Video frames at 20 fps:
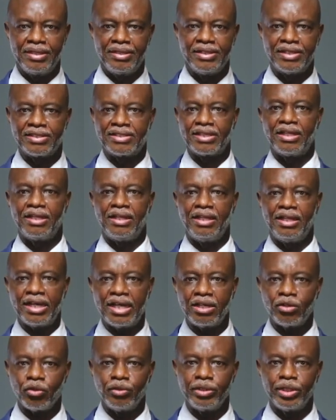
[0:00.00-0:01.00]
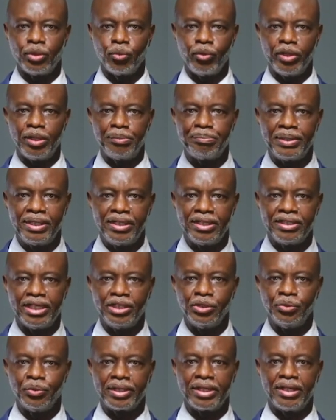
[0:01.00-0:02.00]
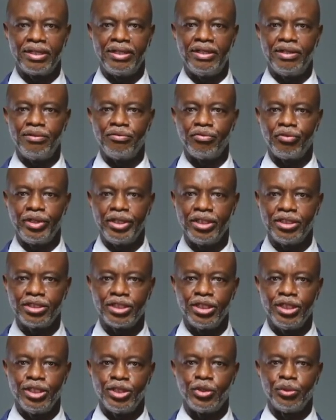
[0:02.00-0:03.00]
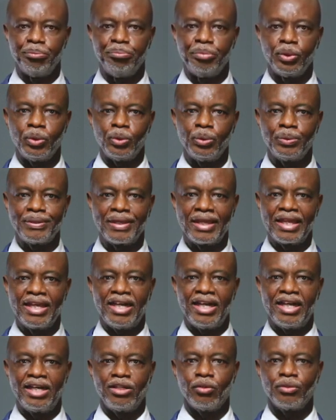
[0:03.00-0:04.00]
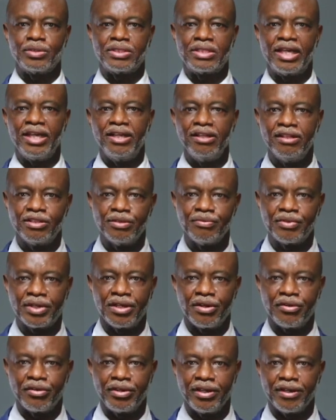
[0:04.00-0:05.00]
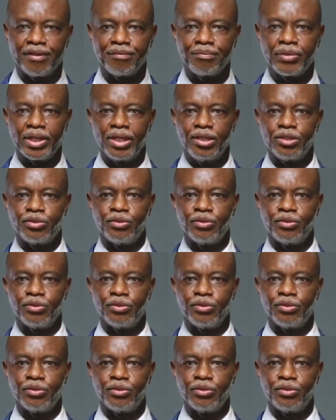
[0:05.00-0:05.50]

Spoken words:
There's a lot on the web that you can leverage to build an alternative career